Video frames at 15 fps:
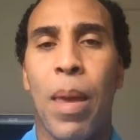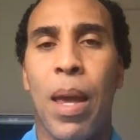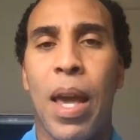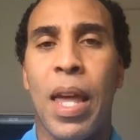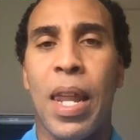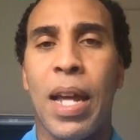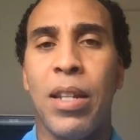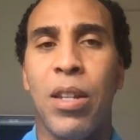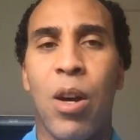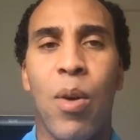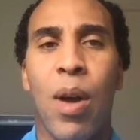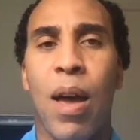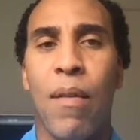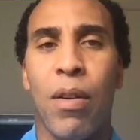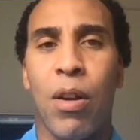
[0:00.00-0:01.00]
and I
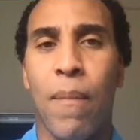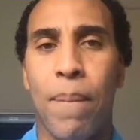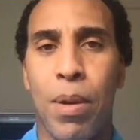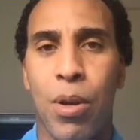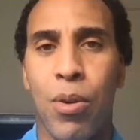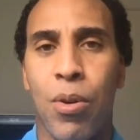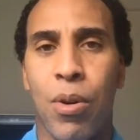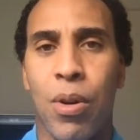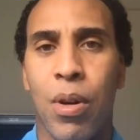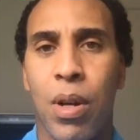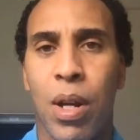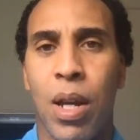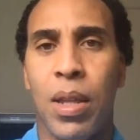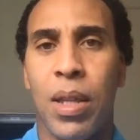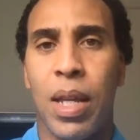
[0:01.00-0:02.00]
don't have a computer
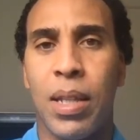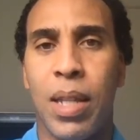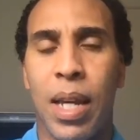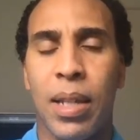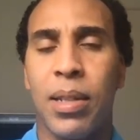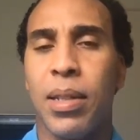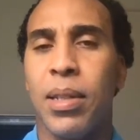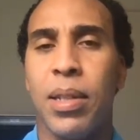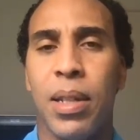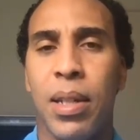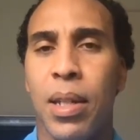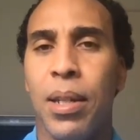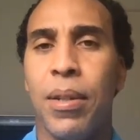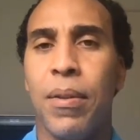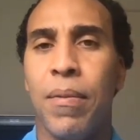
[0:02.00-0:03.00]
that takes a
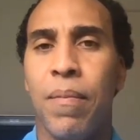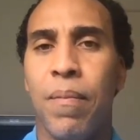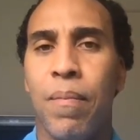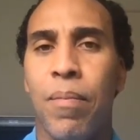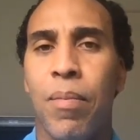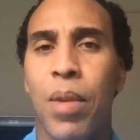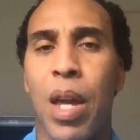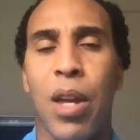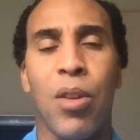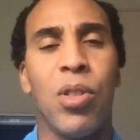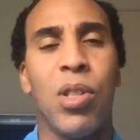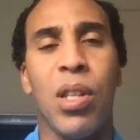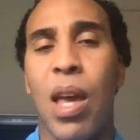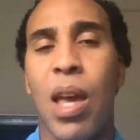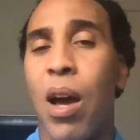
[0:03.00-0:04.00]
CD. And you
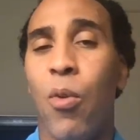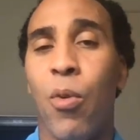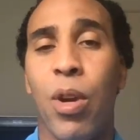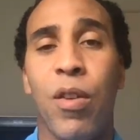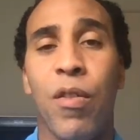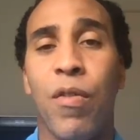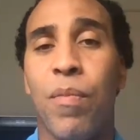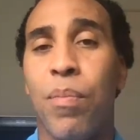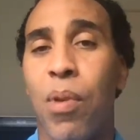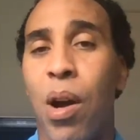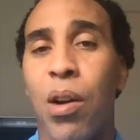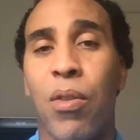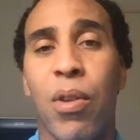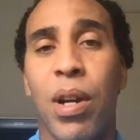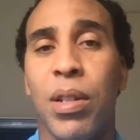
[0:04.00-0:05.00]
see how we've
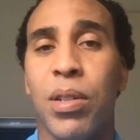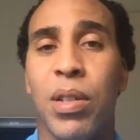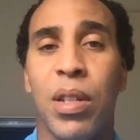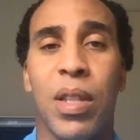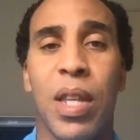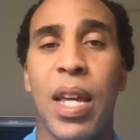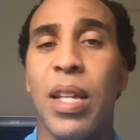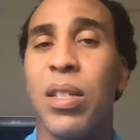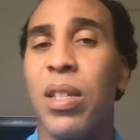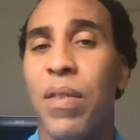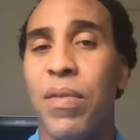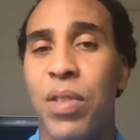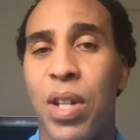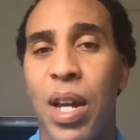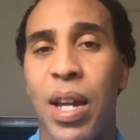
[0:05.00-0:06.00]
progressed and things
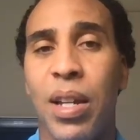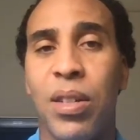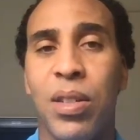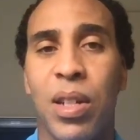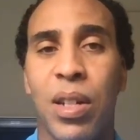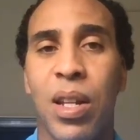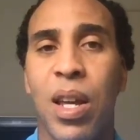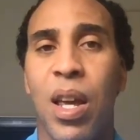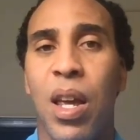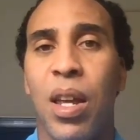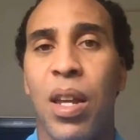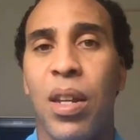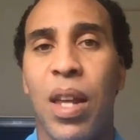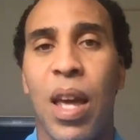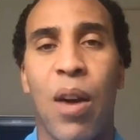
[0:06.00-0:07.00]
have changed, and
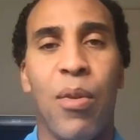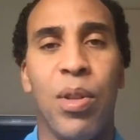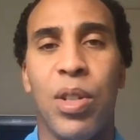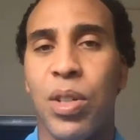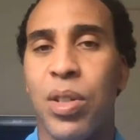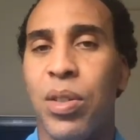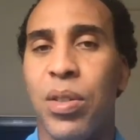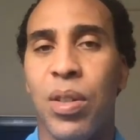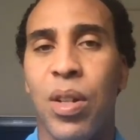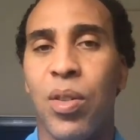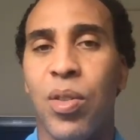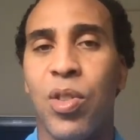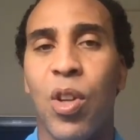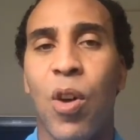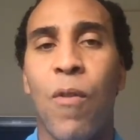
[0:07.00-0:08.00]
now we're just you know
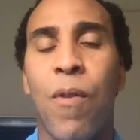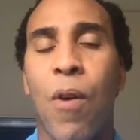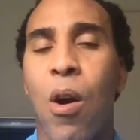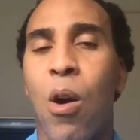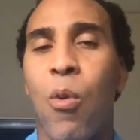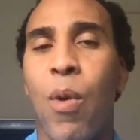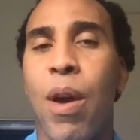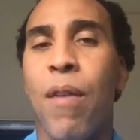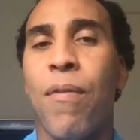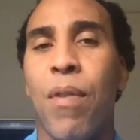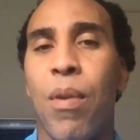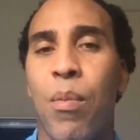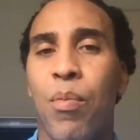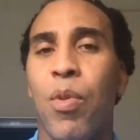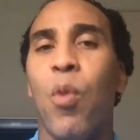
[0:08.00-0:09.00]
so far away
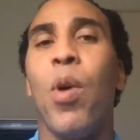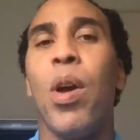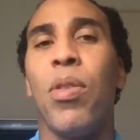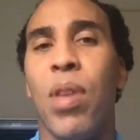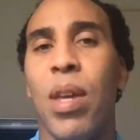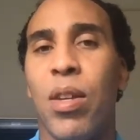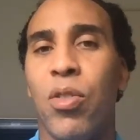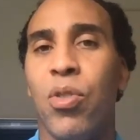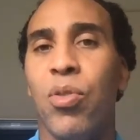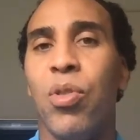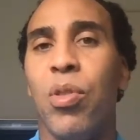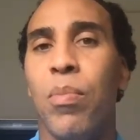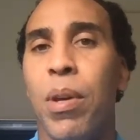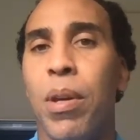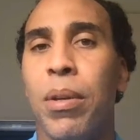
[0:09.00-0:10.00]
from the way things used
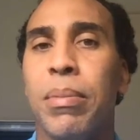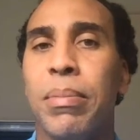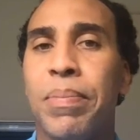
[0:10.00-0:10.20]
to be.